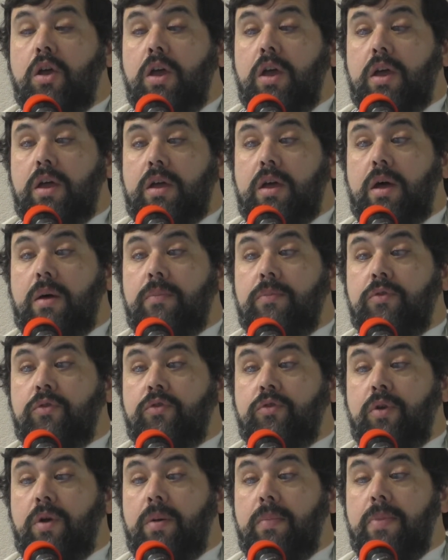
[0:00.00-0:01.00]
It comes
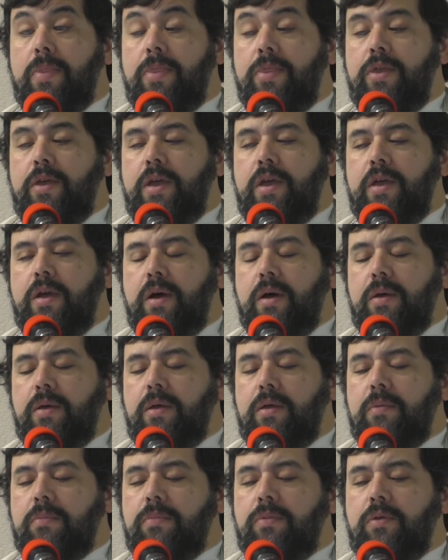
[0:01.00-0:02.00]
from the,
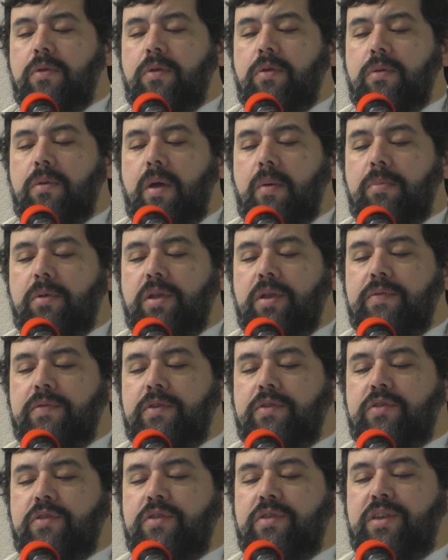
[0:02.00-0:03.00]
uh, I believe
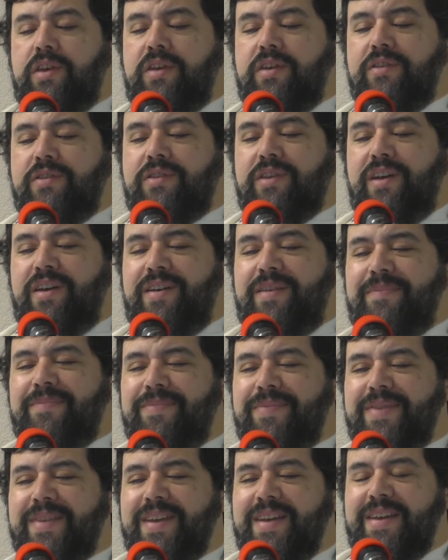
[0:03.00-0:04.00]
it's the
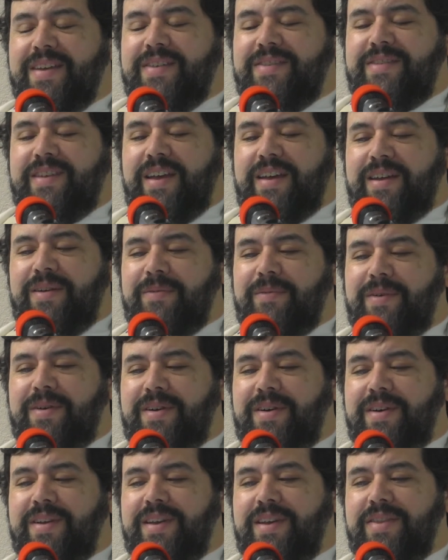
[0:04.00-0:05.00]
um, second
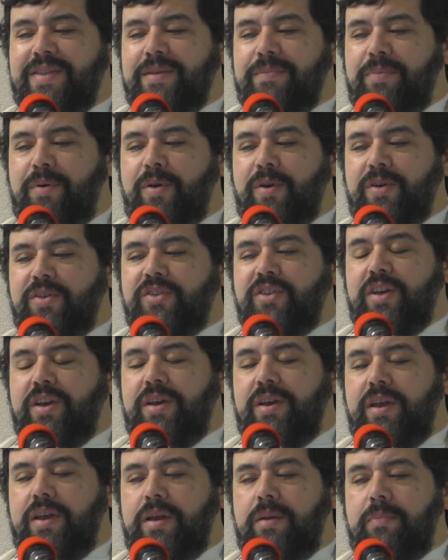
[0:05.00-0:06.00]
word in the
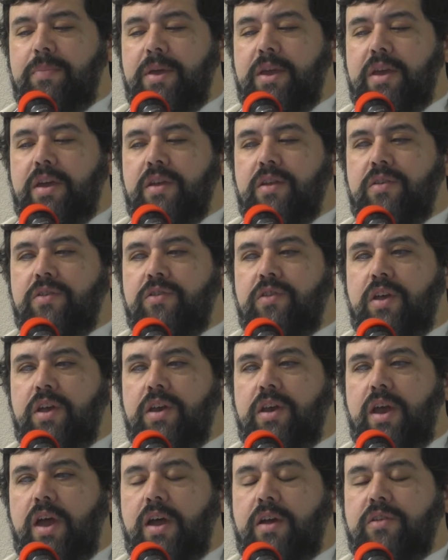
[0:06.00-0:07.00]
portion, and it begins
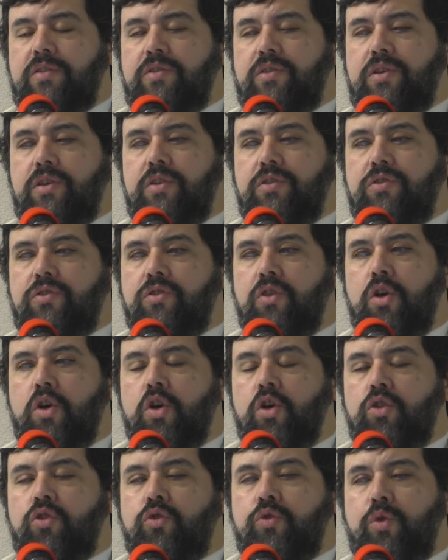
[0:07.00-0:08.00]
in Exodus
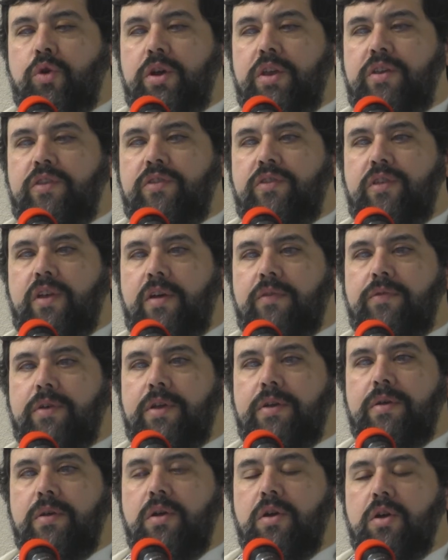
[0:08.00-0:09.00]

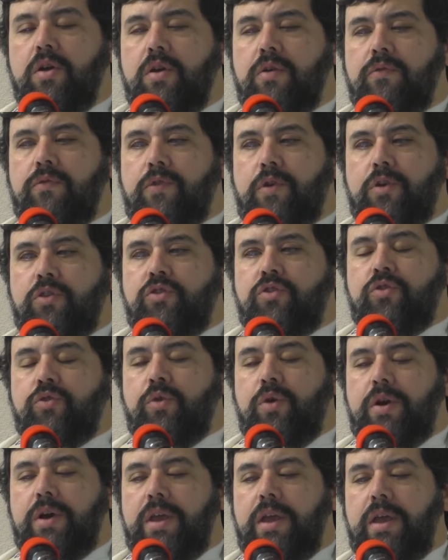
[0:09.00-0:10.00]
27, verse
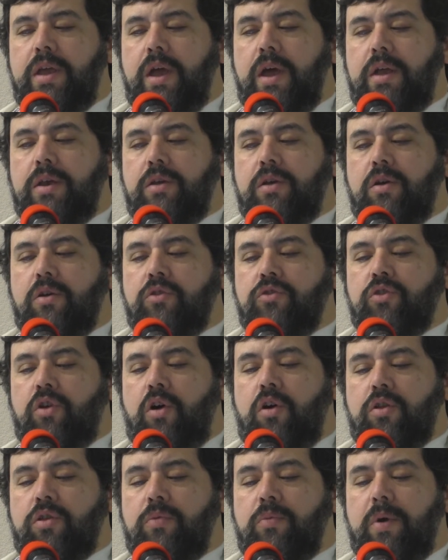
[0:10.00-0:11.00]
20, and goes
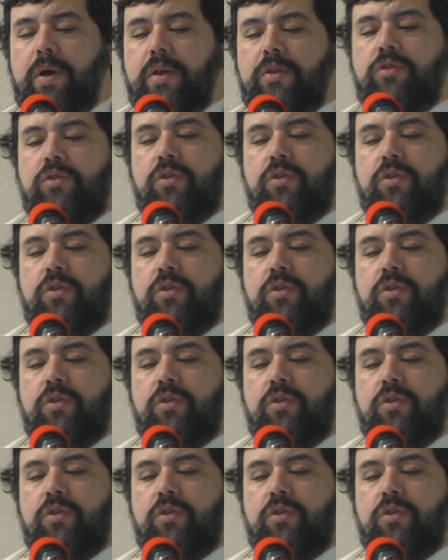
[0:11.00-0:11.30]
all the way